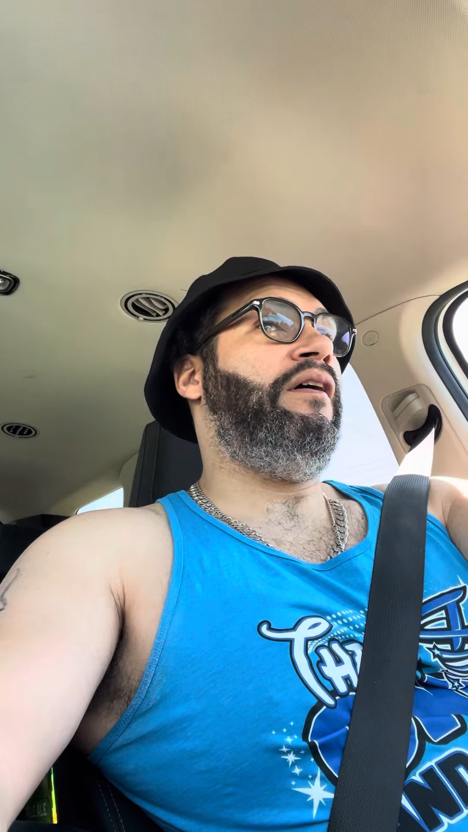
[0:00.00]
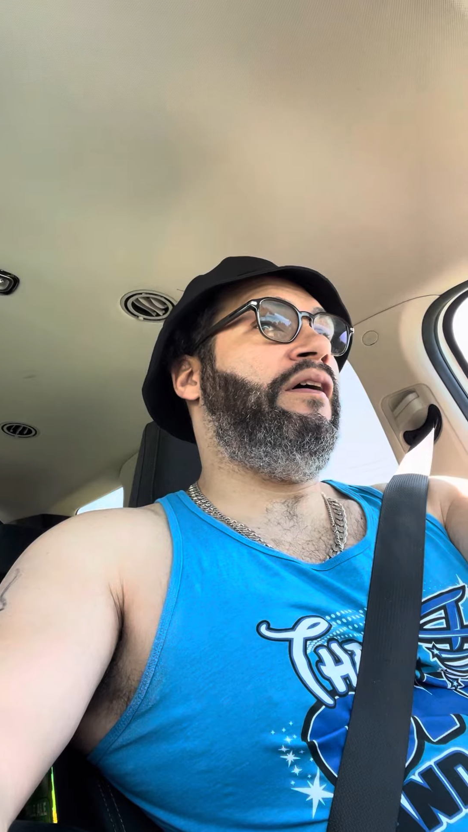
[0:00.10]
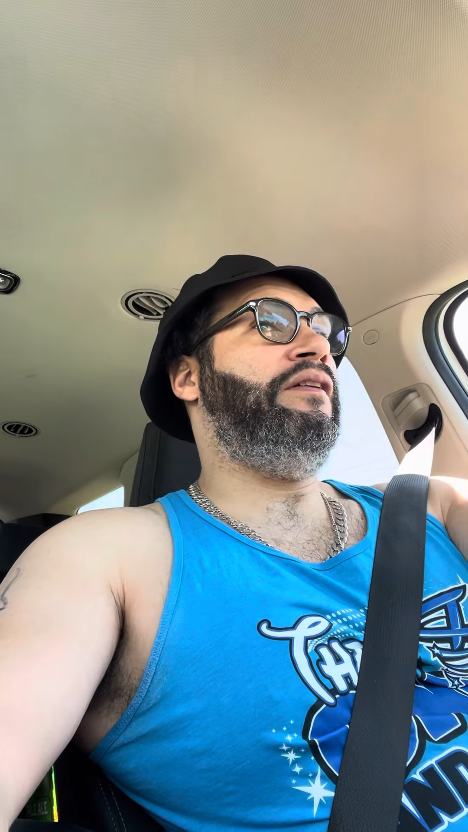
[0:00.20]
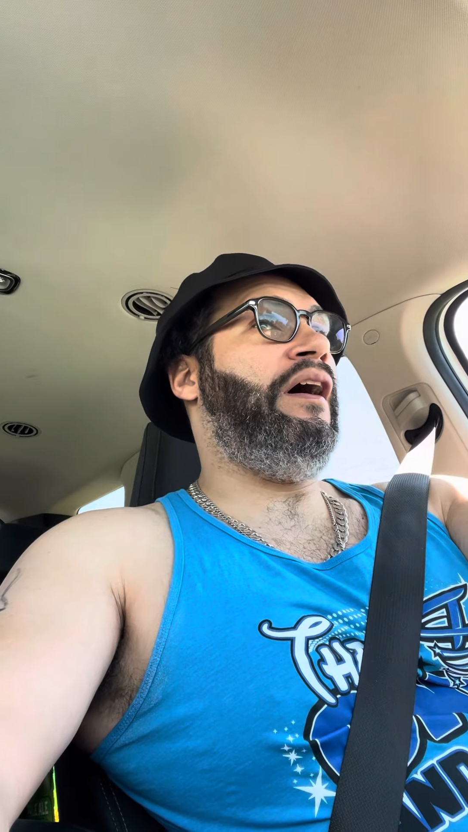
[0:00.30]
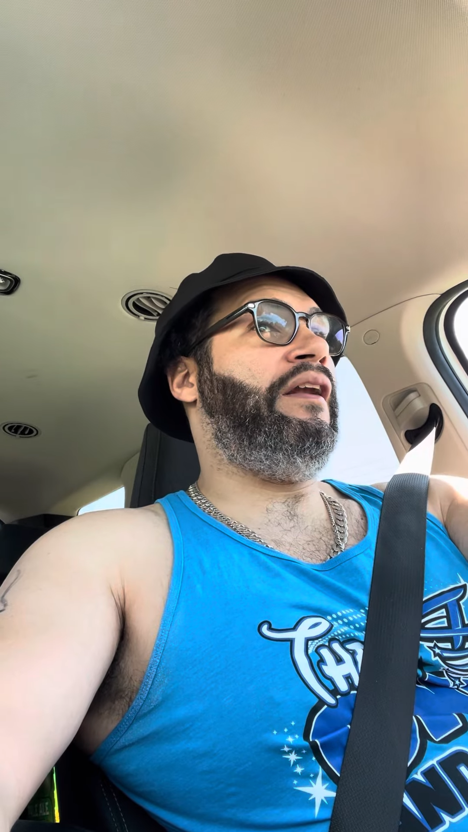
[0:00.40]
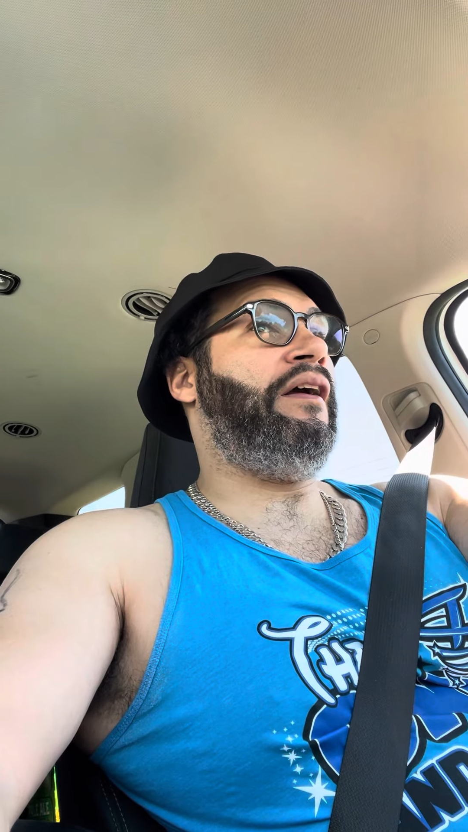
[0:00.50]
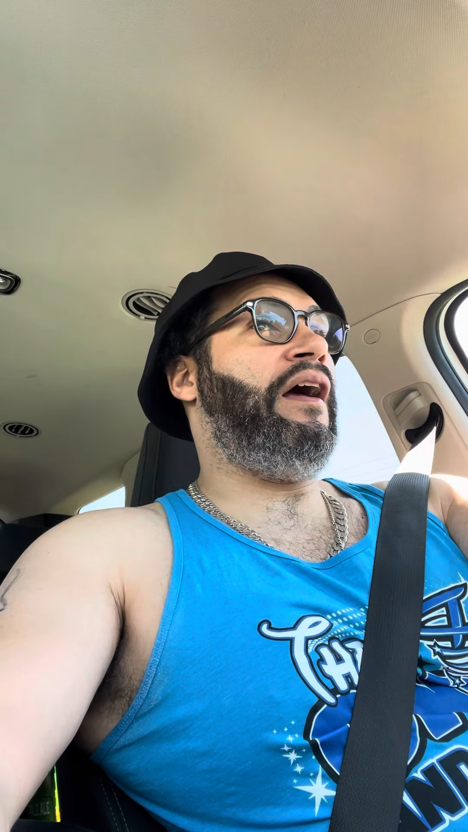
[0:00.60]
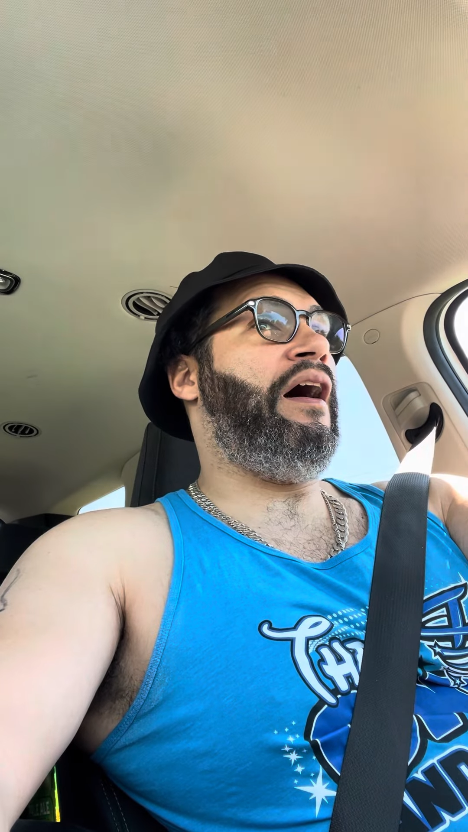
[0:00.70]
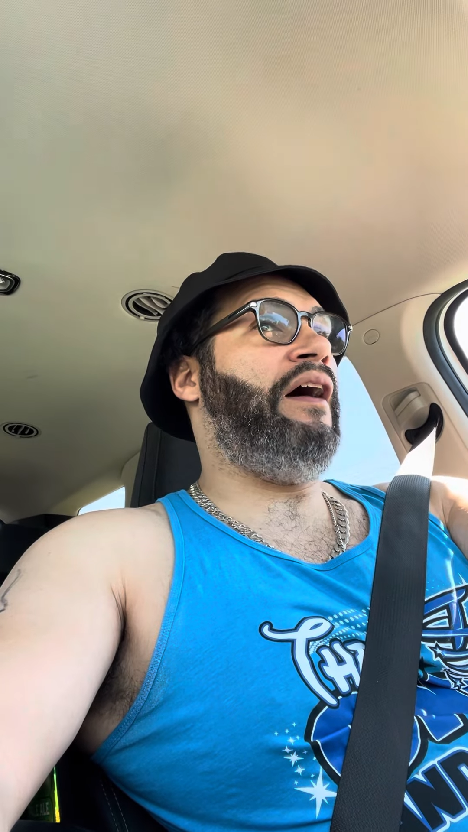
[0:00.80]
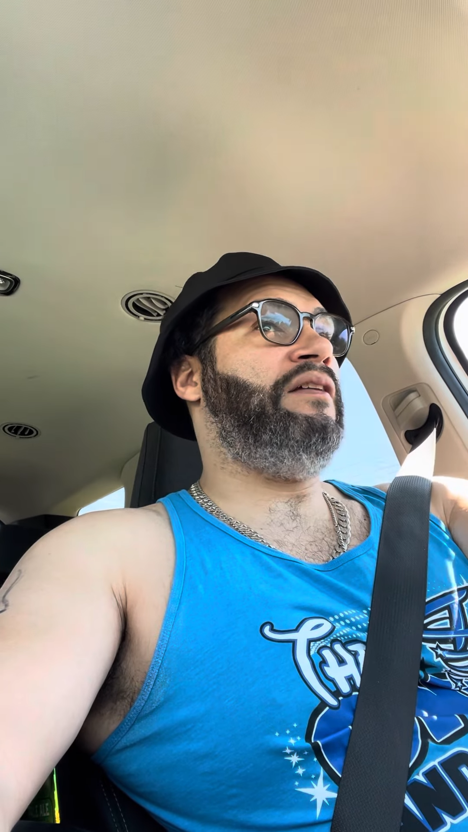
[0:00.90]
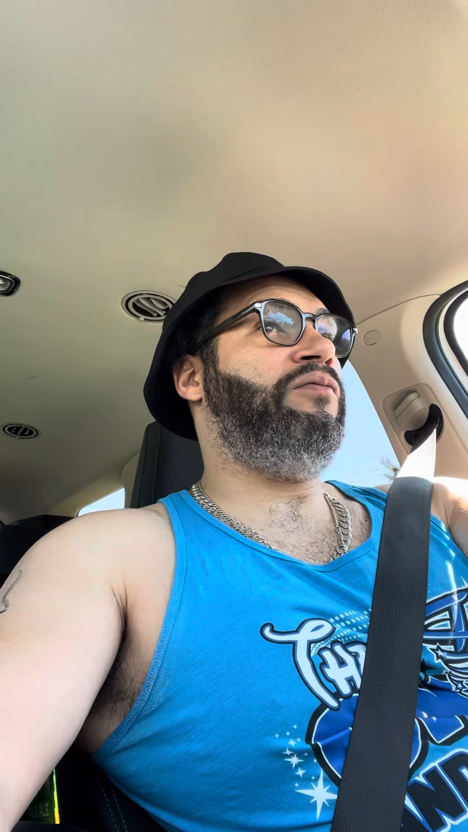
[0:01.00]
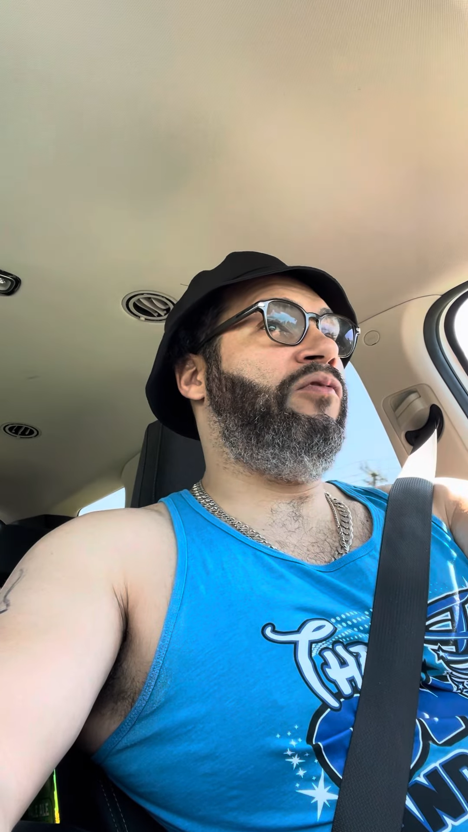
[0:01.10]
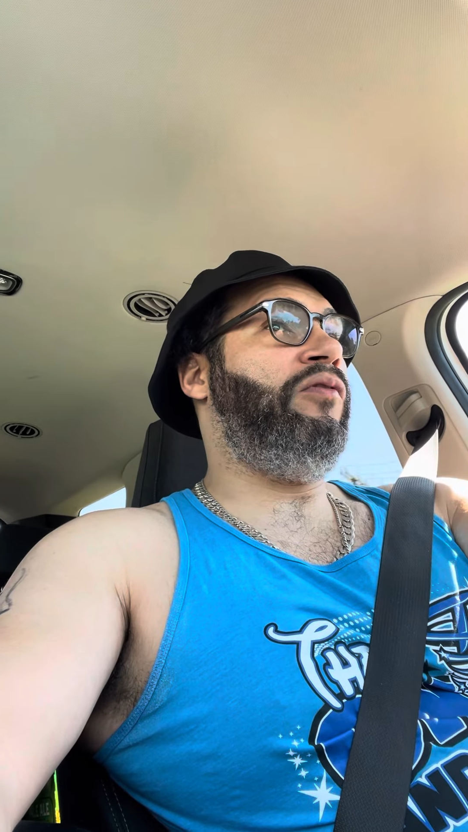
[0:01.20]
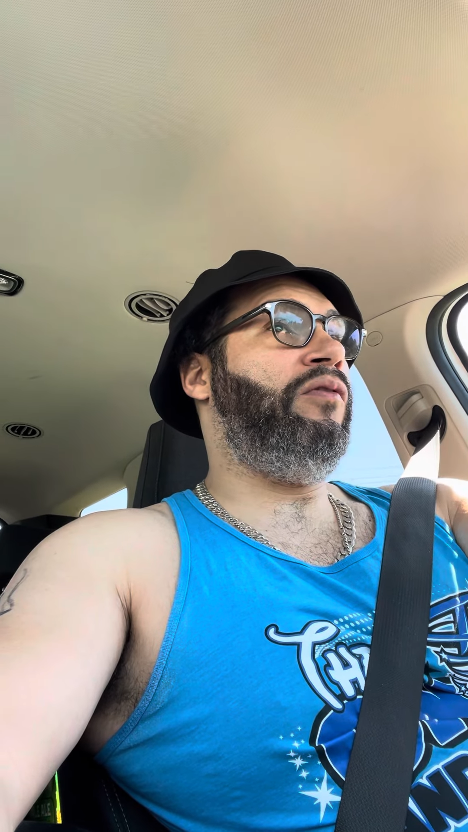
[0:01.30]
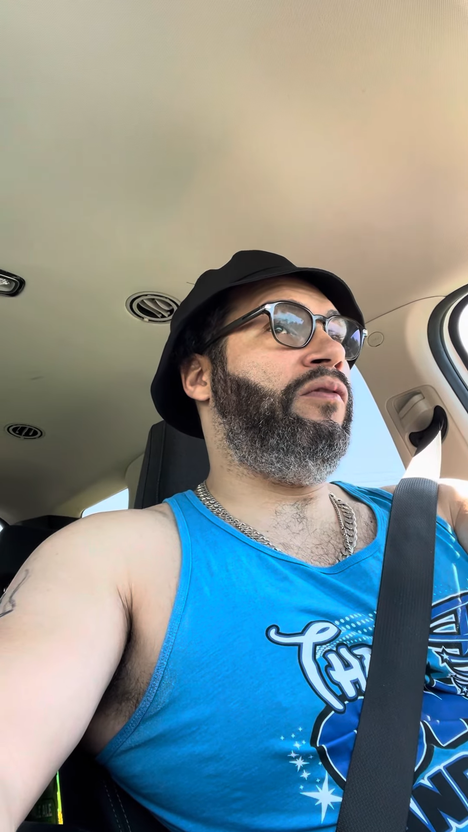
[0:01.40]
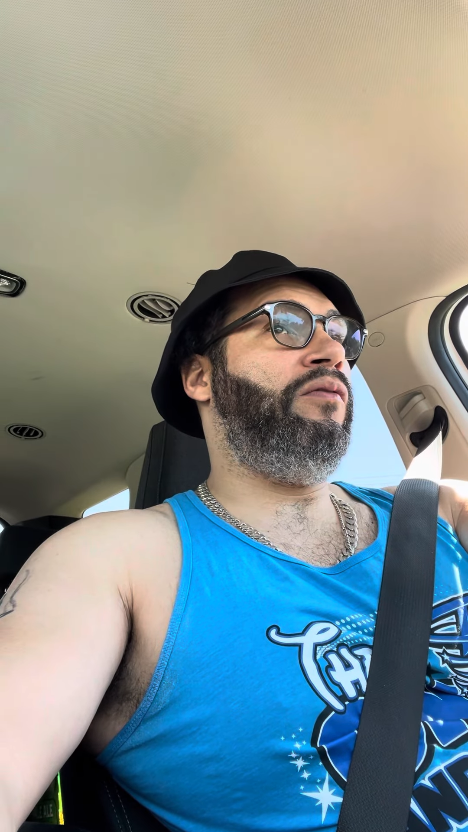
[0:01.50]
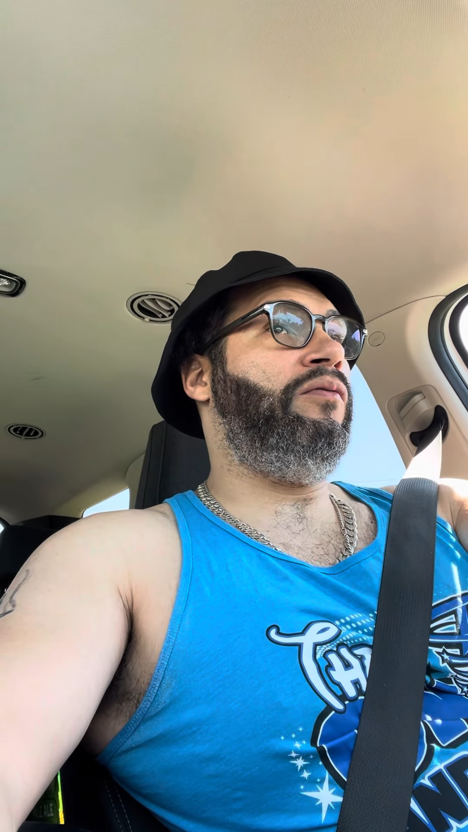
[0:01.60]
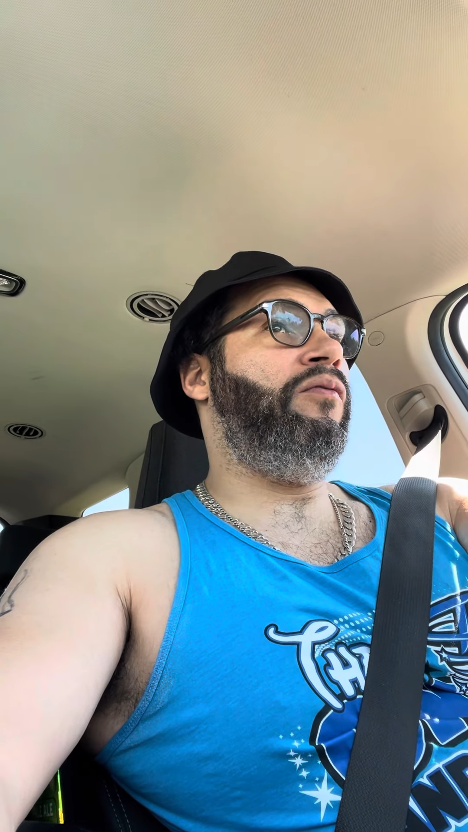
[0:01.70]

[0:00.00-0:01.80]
A lot of guys will